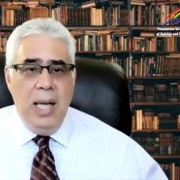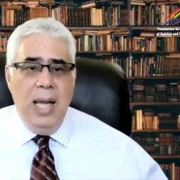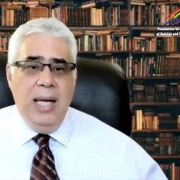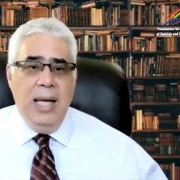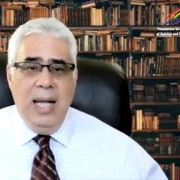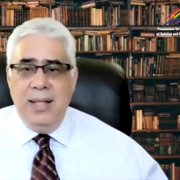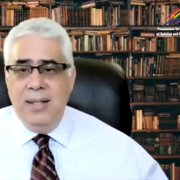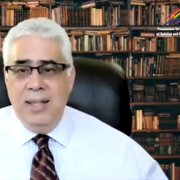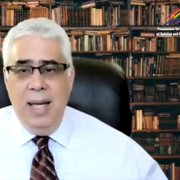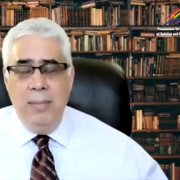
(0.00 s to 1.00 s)
And at
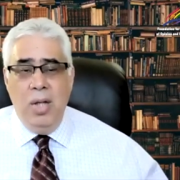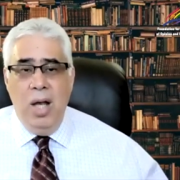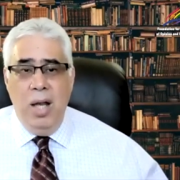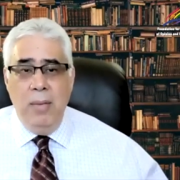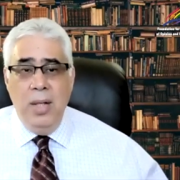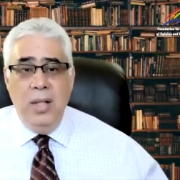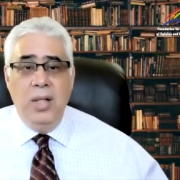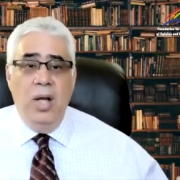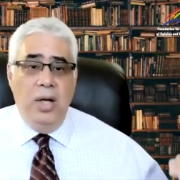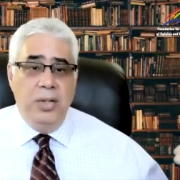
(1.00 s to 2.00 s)
the same time,
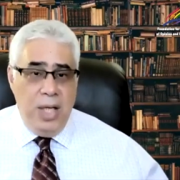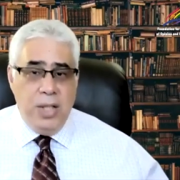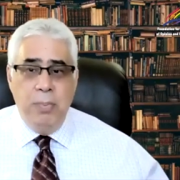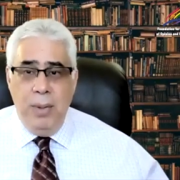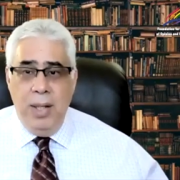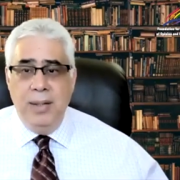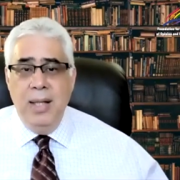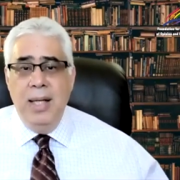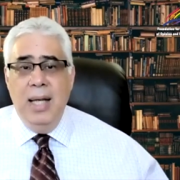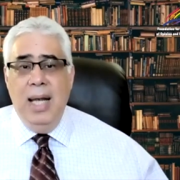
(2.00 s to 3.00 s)
they are desperate
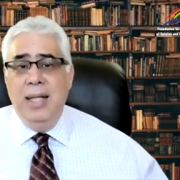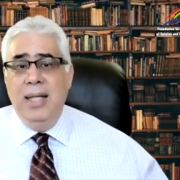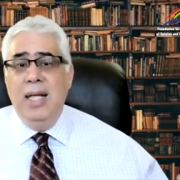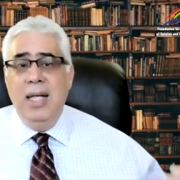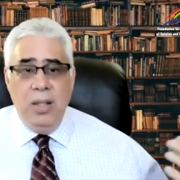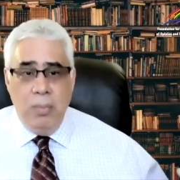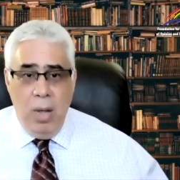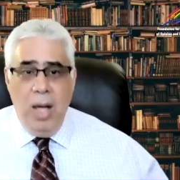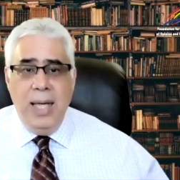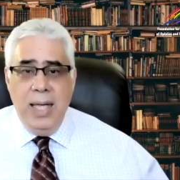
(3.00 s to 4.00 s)
and they need
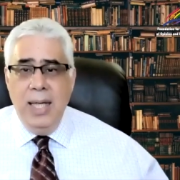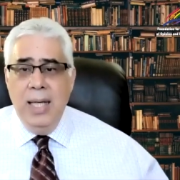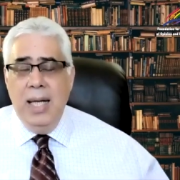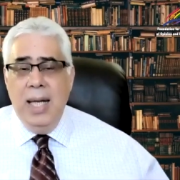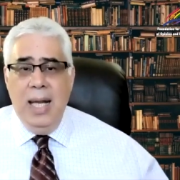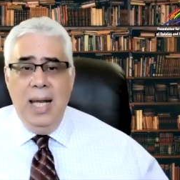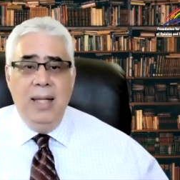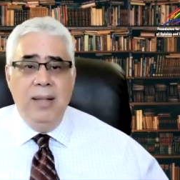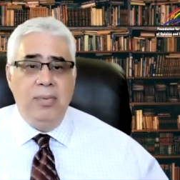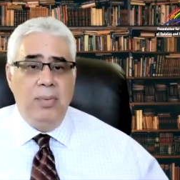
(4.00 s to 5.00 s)
money.
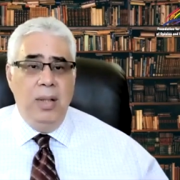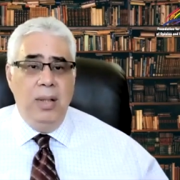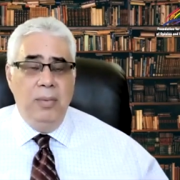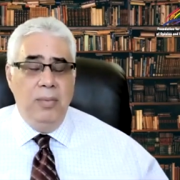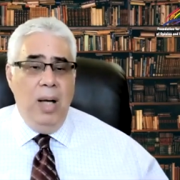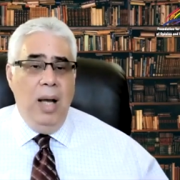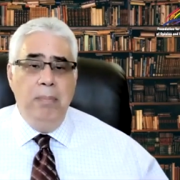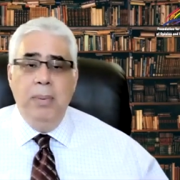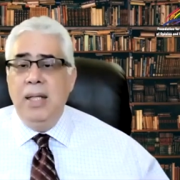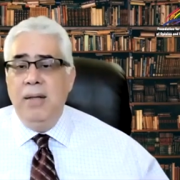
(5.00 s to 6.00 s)
And uh, I
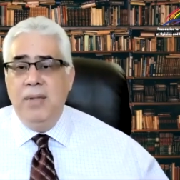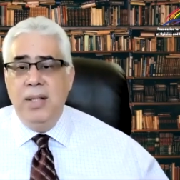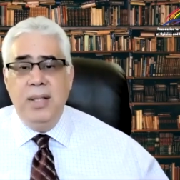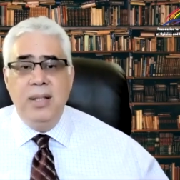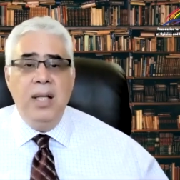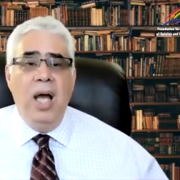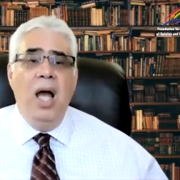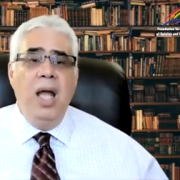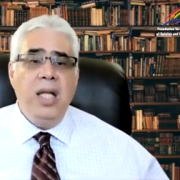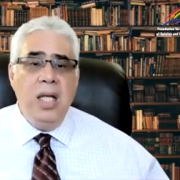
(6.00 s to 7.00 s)
believe this is the
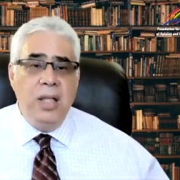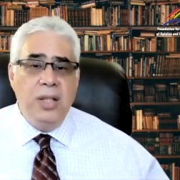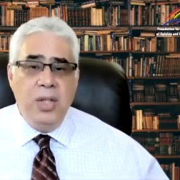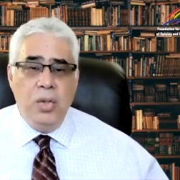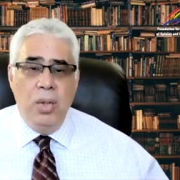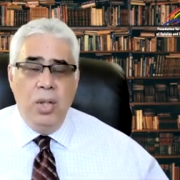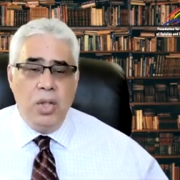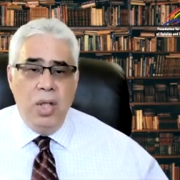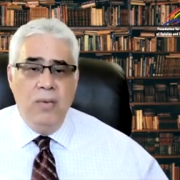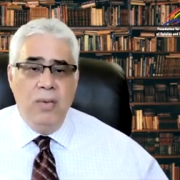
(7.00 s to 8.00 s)
ideal
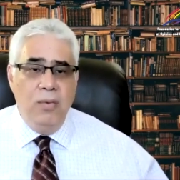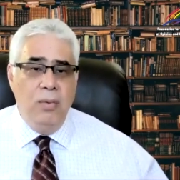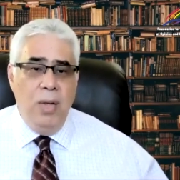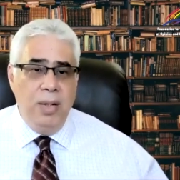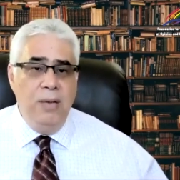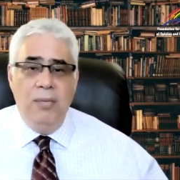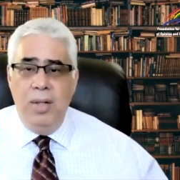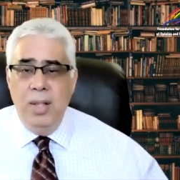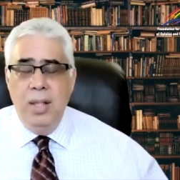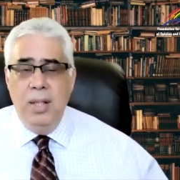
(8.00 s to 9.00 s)
situation,
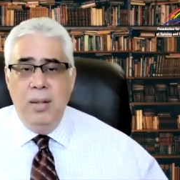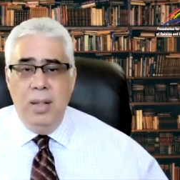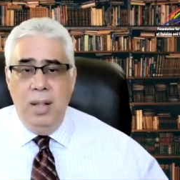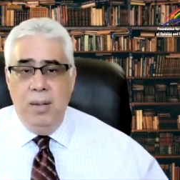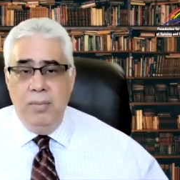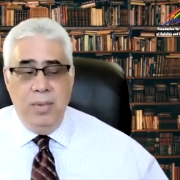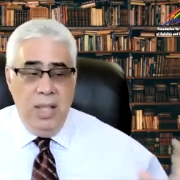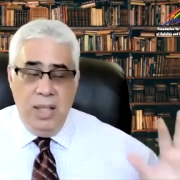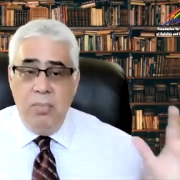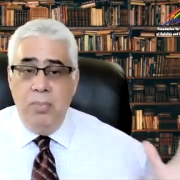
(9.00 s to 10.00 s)
whatever uh,
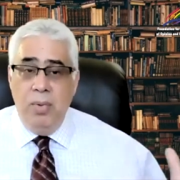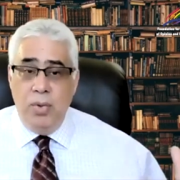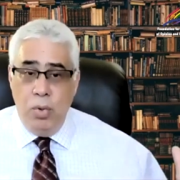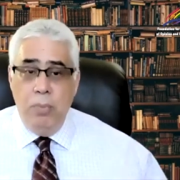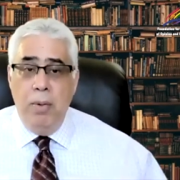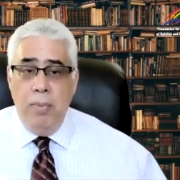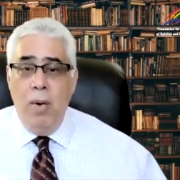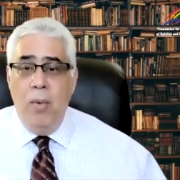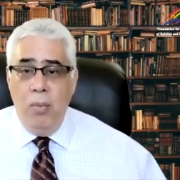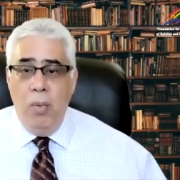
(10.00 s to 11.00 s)
these
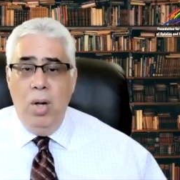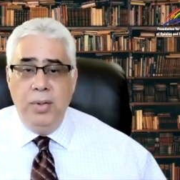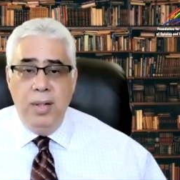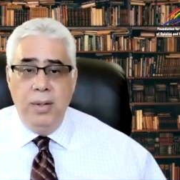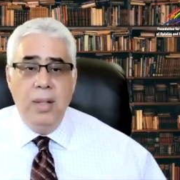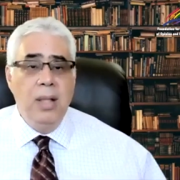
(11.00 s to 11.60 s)
superpower wanted,